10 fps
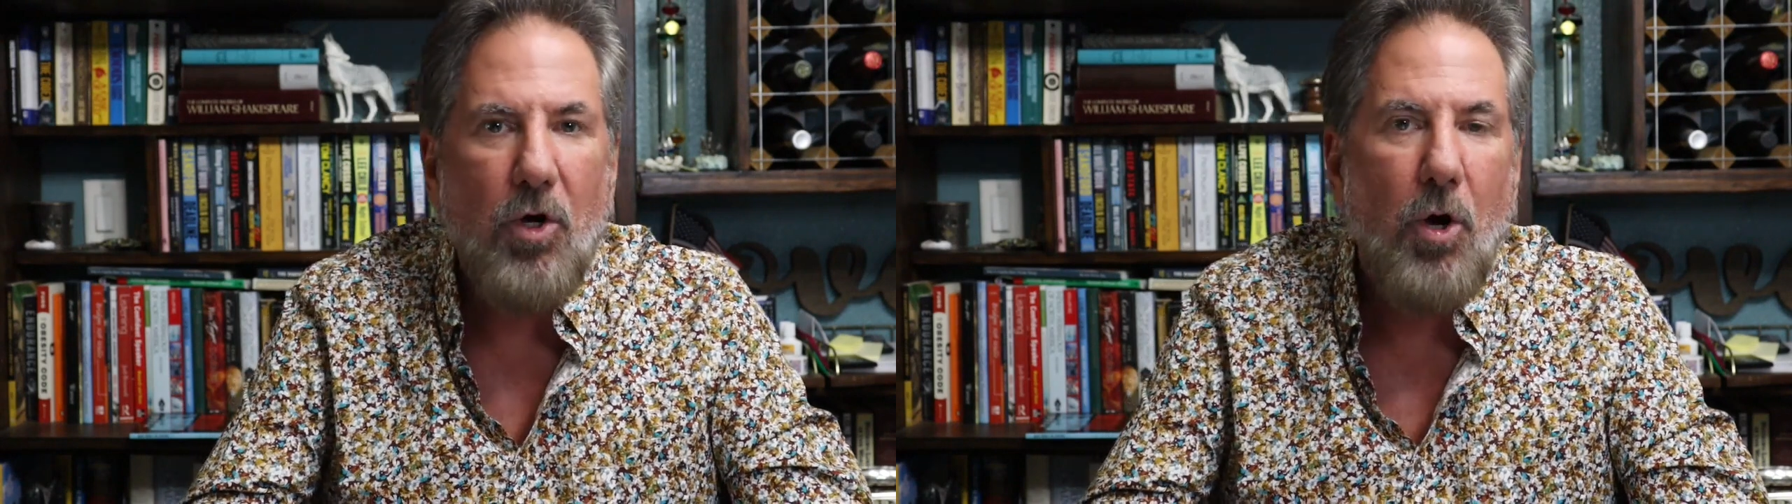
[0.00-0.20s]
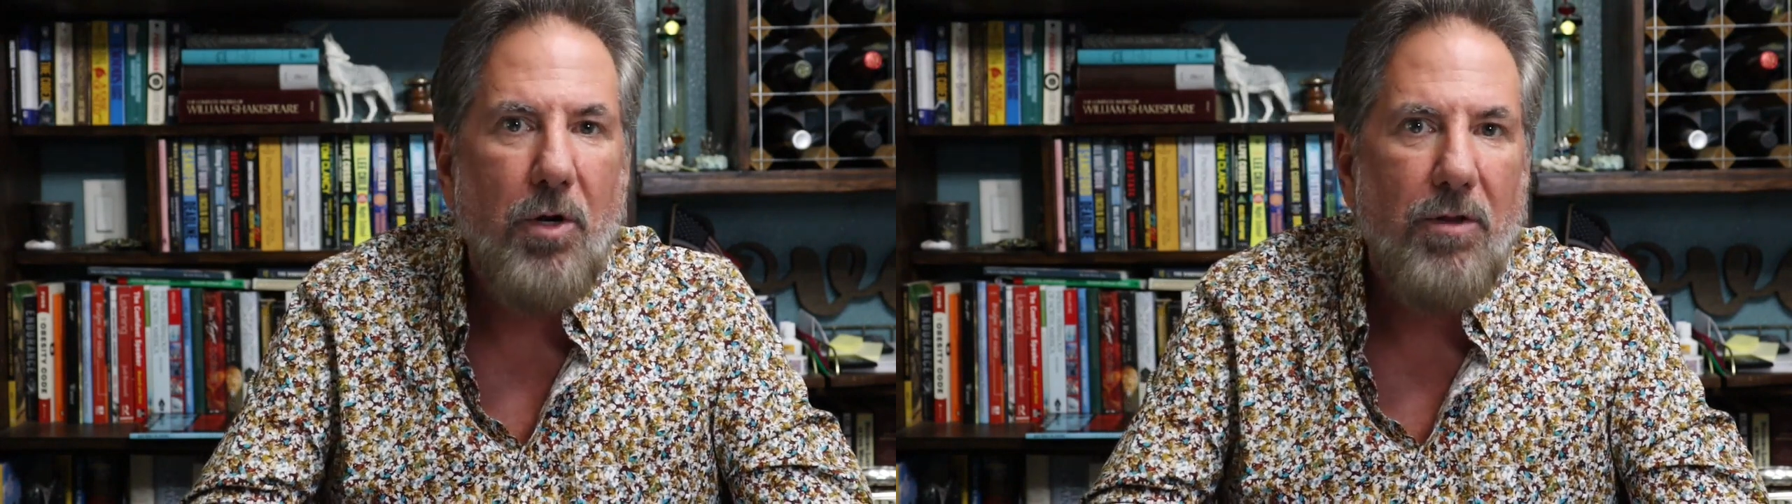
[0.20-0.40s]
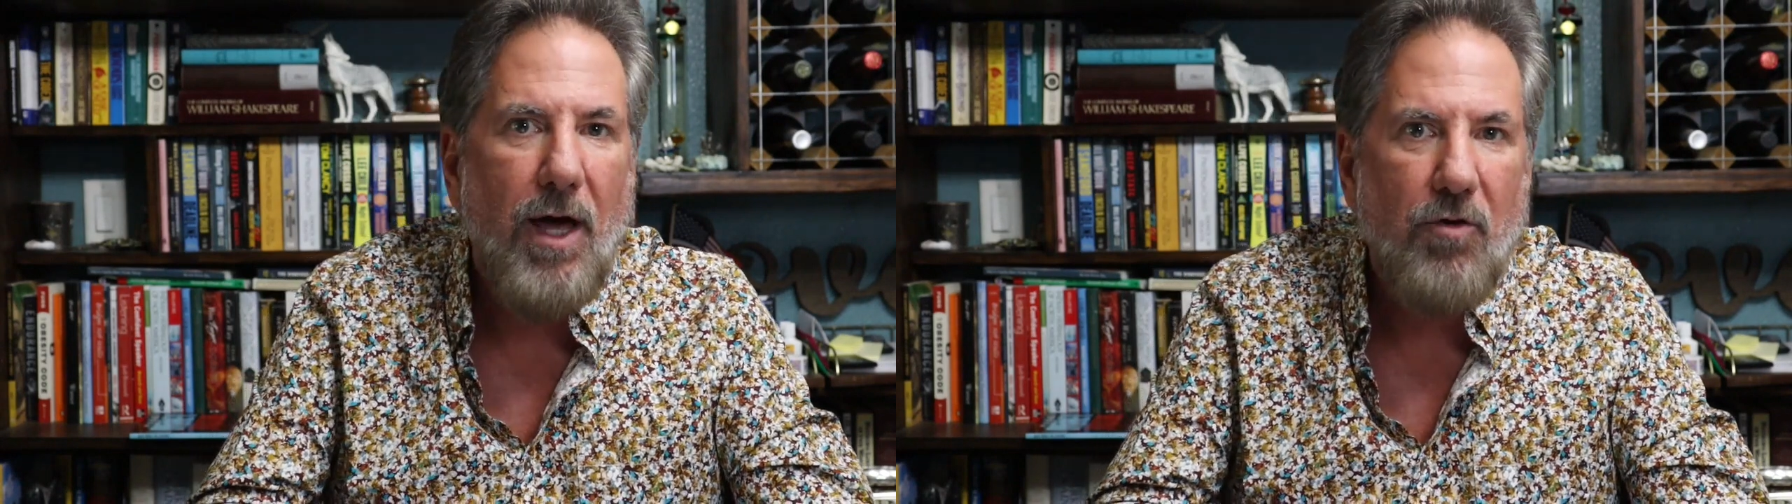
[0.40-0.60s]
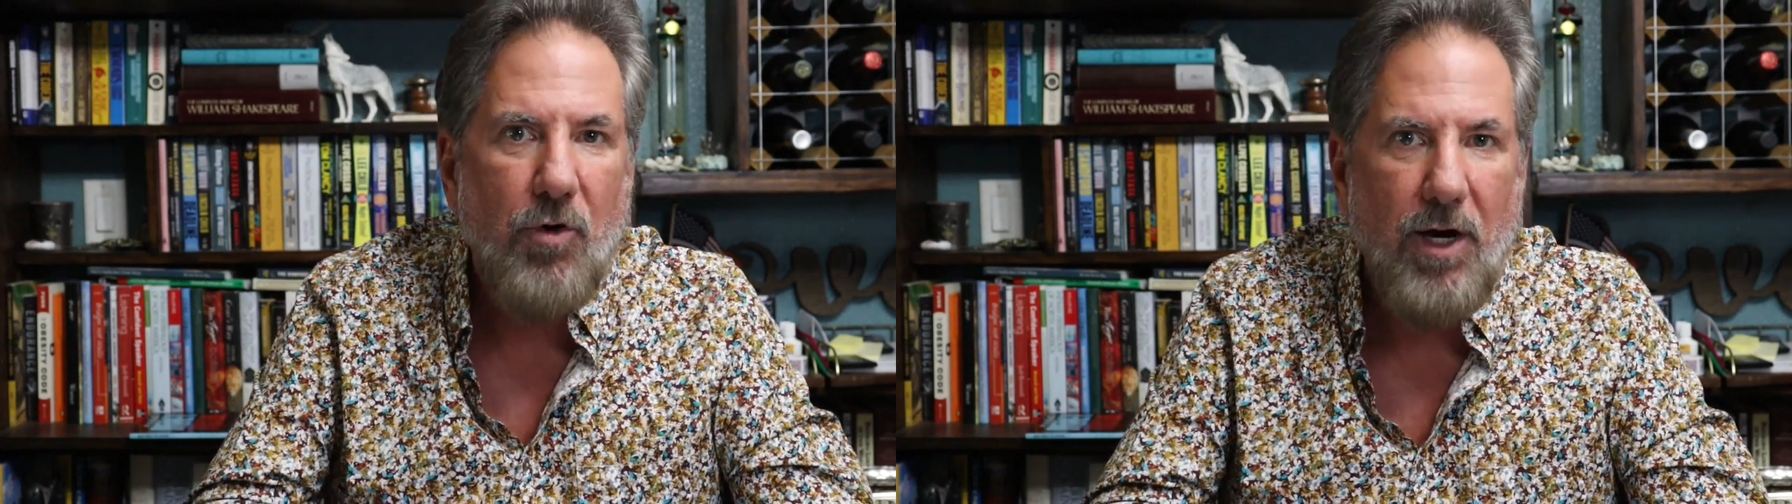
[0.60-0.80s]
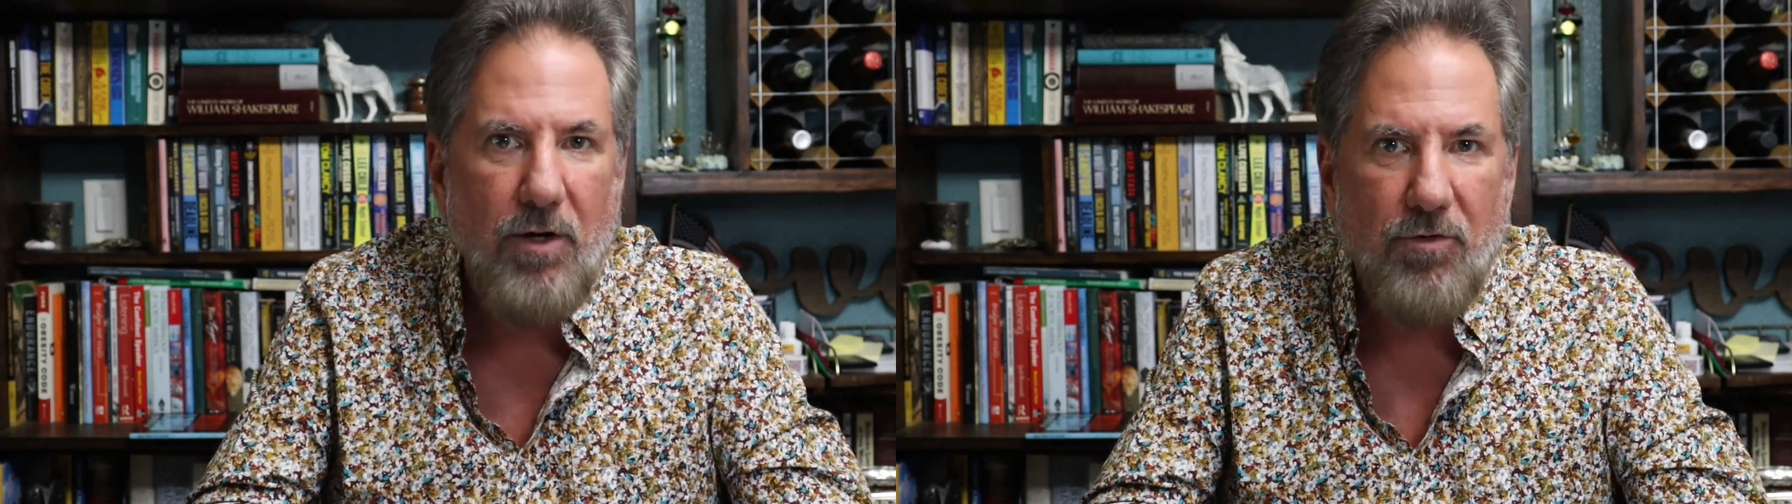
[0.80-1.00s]
Go to that
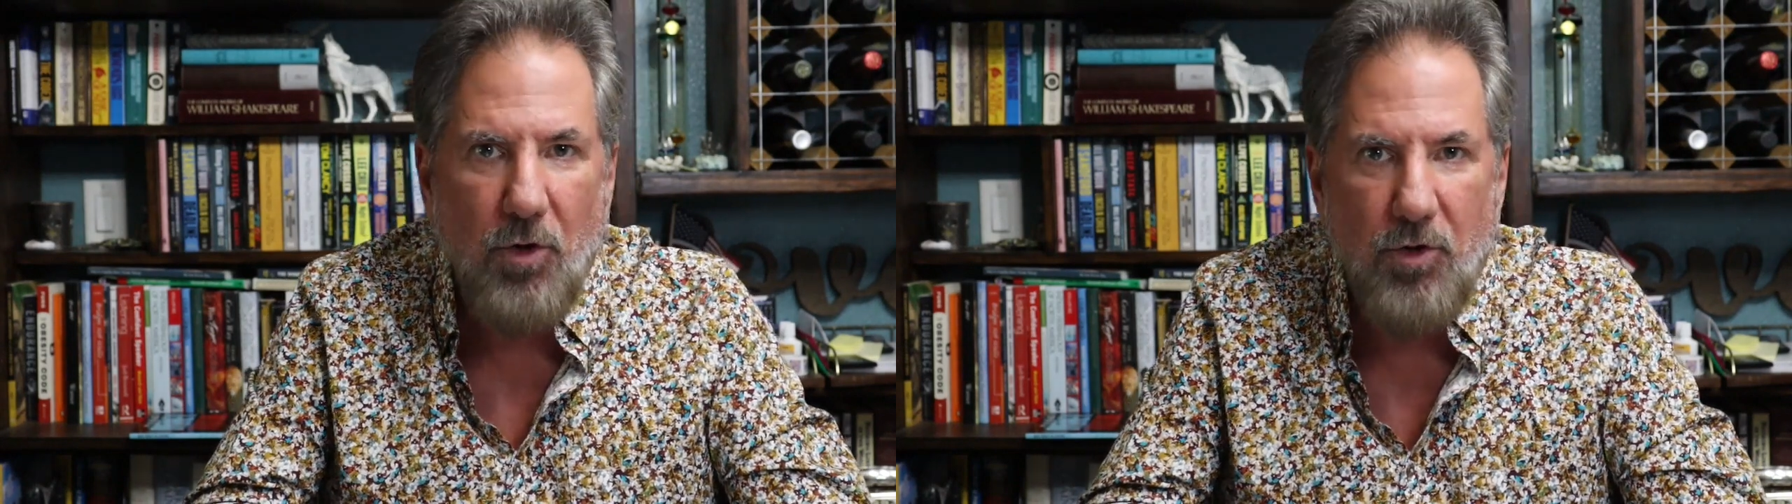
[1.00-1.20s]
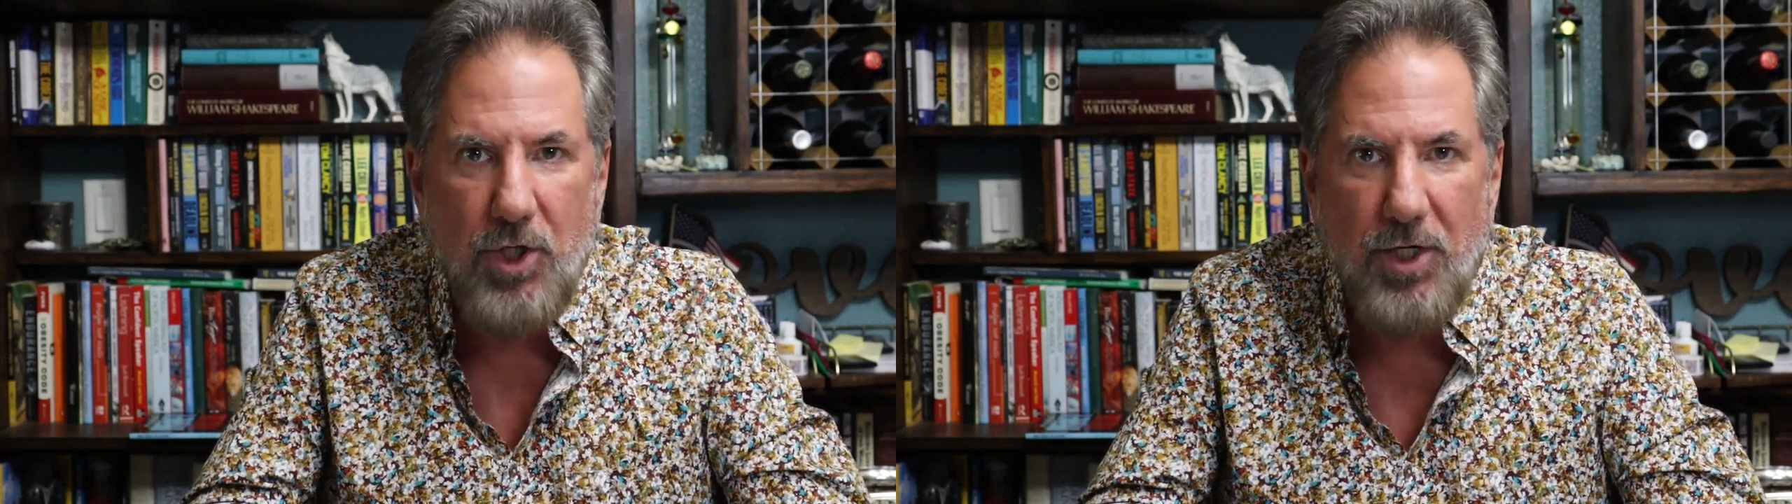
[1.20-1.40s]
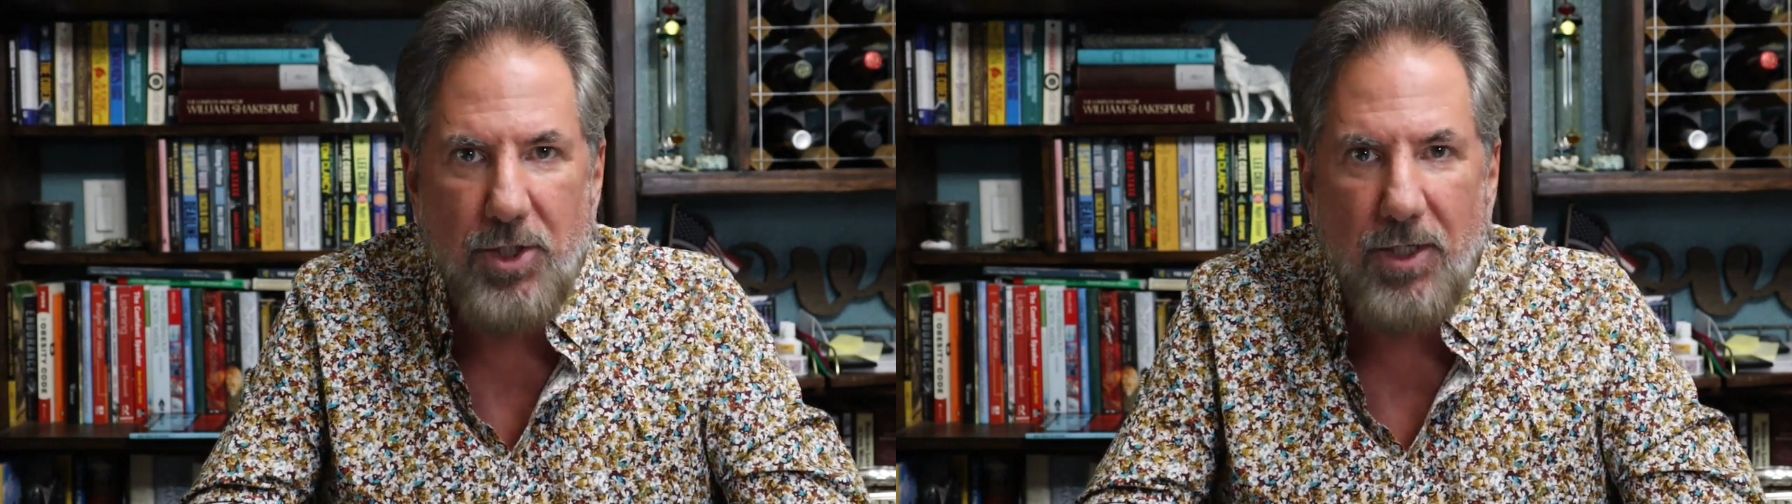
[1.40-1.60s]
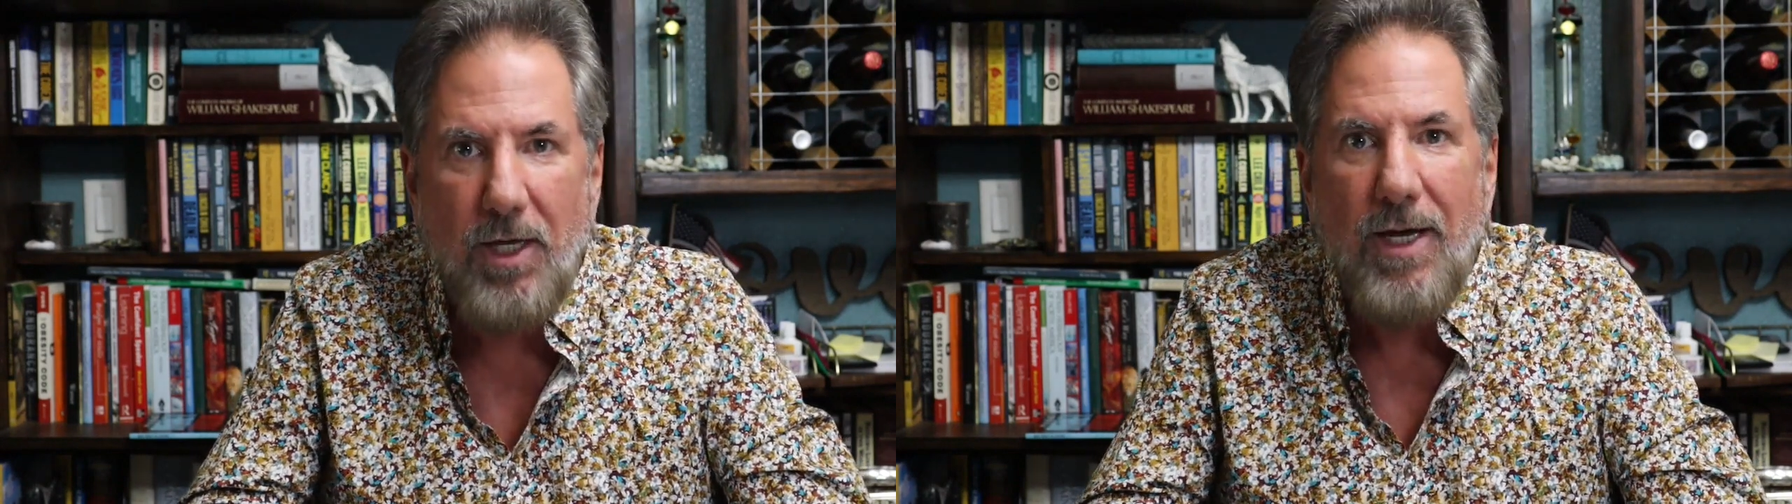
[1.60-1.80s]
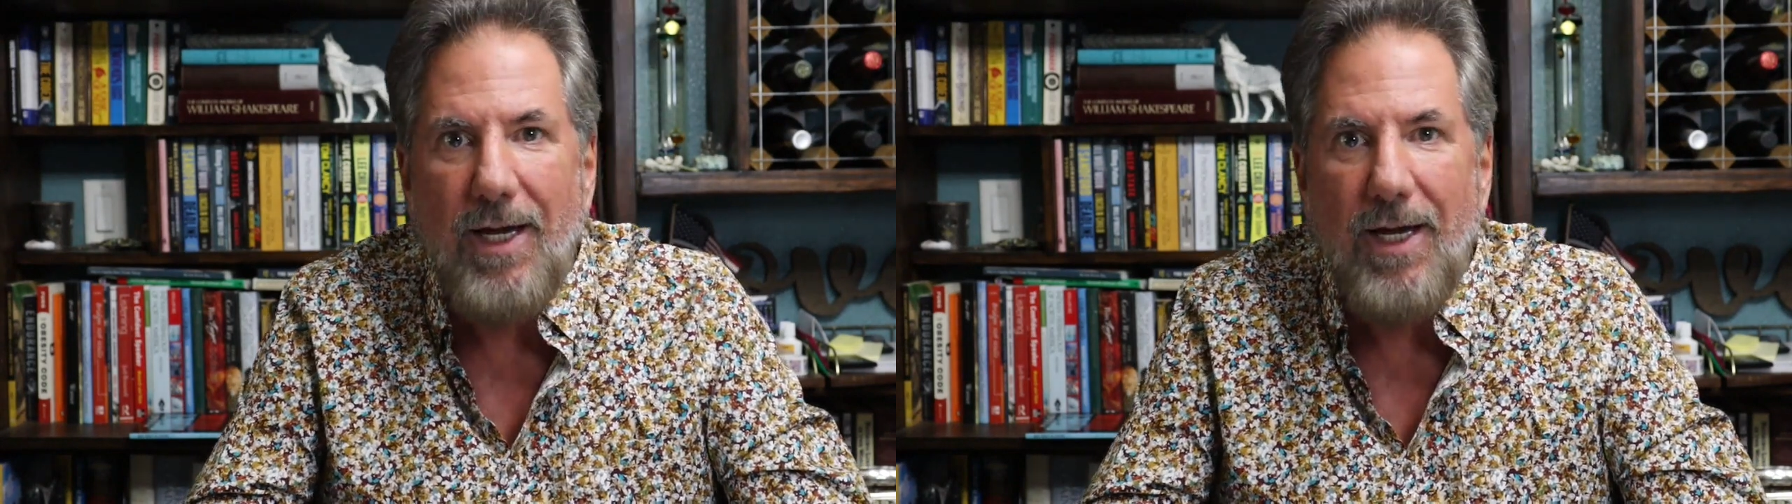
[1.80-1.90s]
trade association,